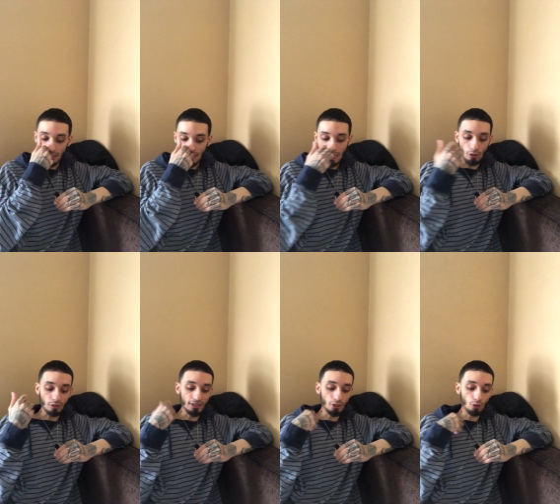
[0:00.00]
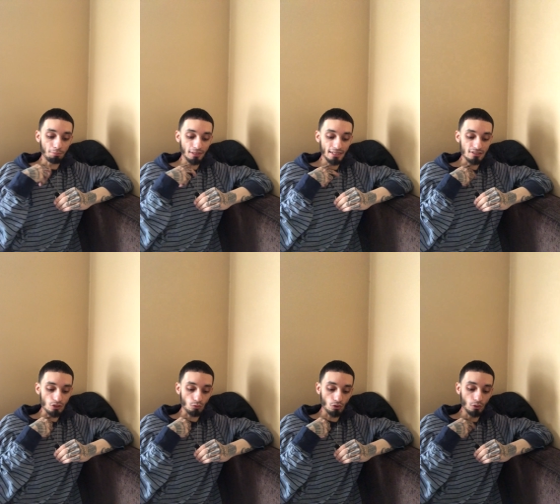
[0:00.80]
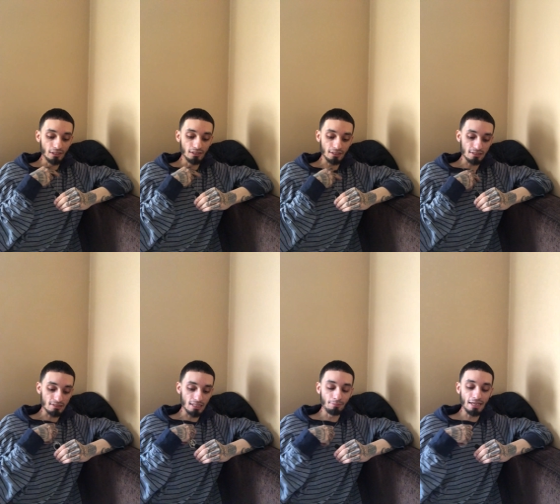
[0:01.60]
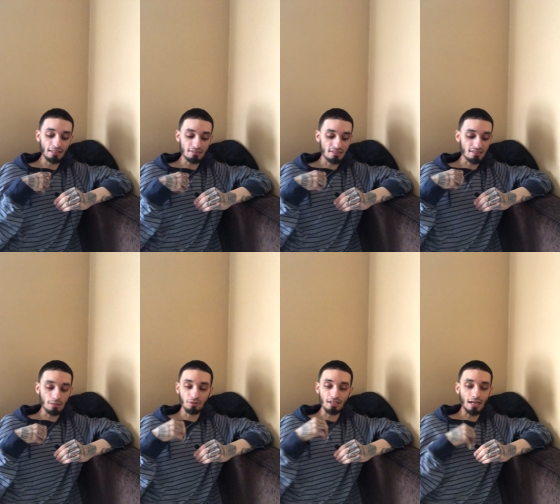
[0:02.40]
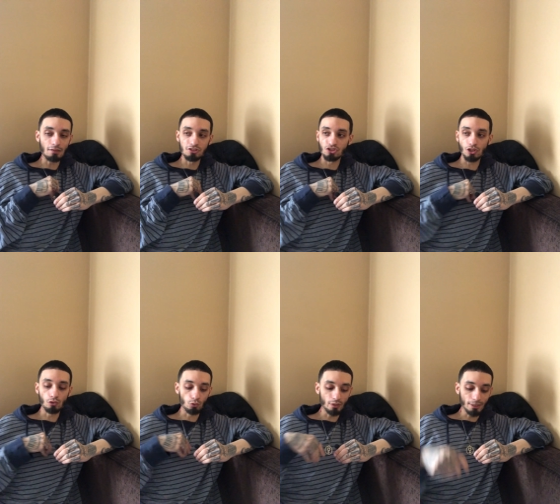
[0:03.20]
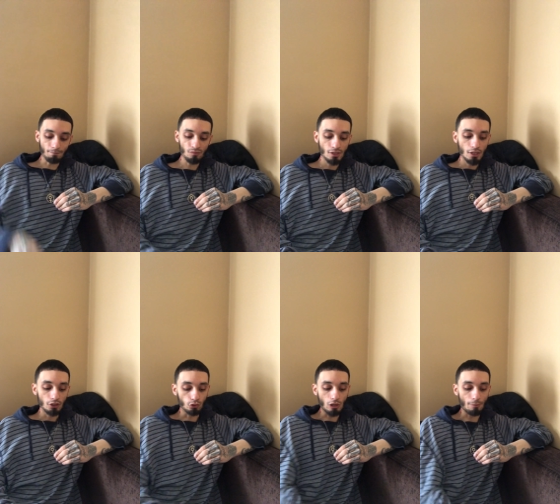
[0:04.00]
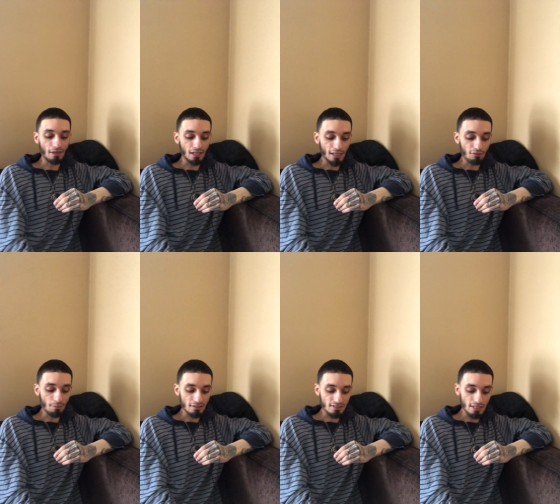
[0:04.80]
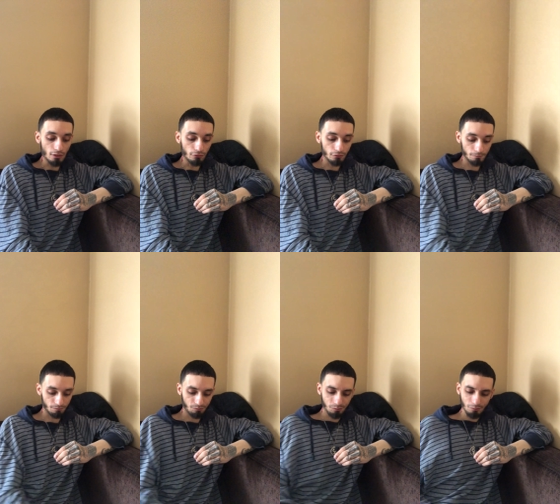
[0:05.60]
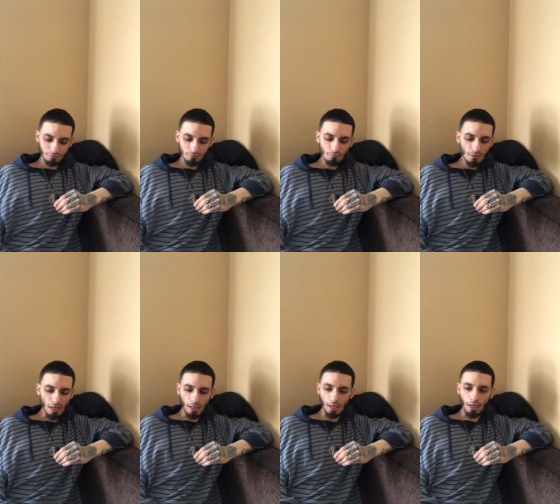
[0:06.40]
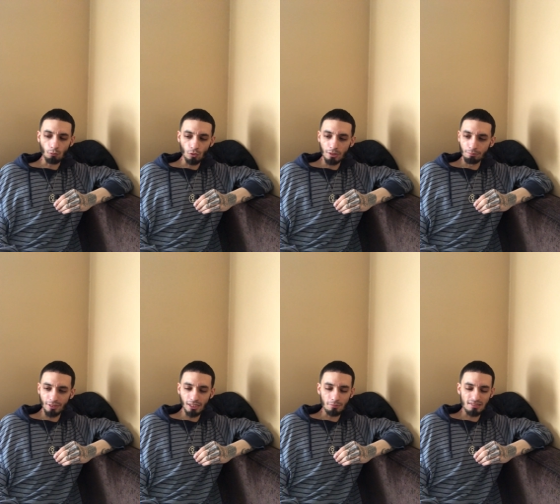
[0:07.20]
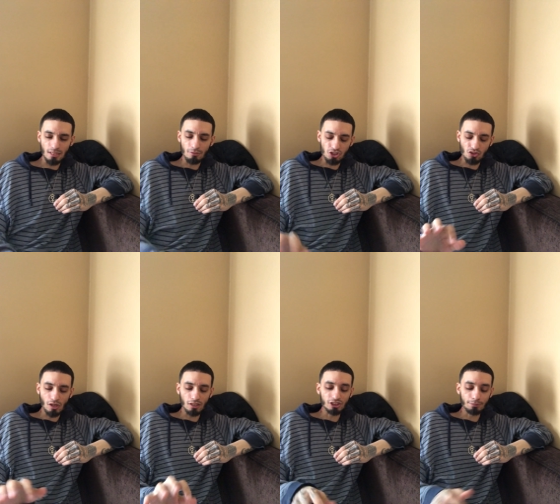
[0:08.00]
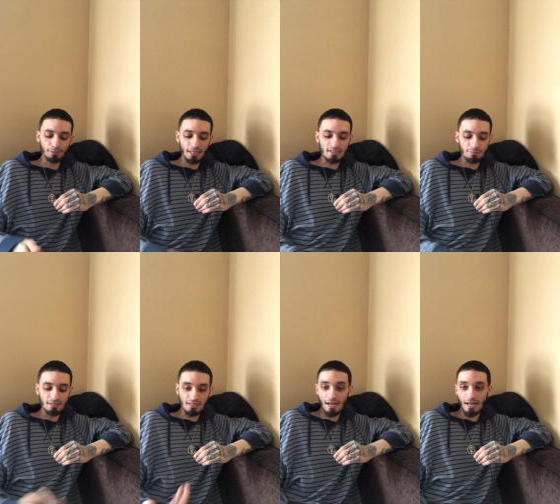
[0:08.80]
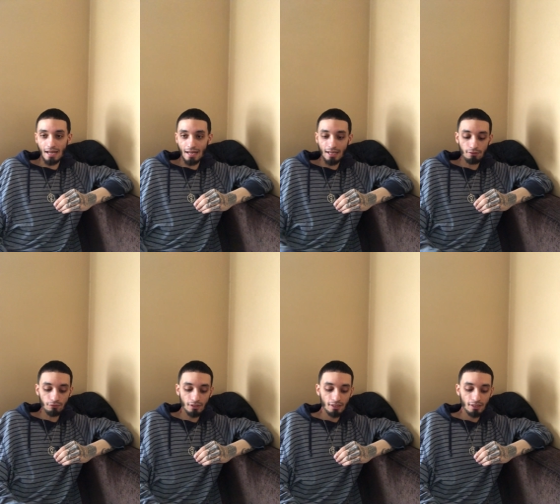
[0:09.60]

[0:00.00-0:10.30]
how guilt plays a role in this. And man, this is something I've struggled with throughout my life myself. I would bring up some astrology placements I have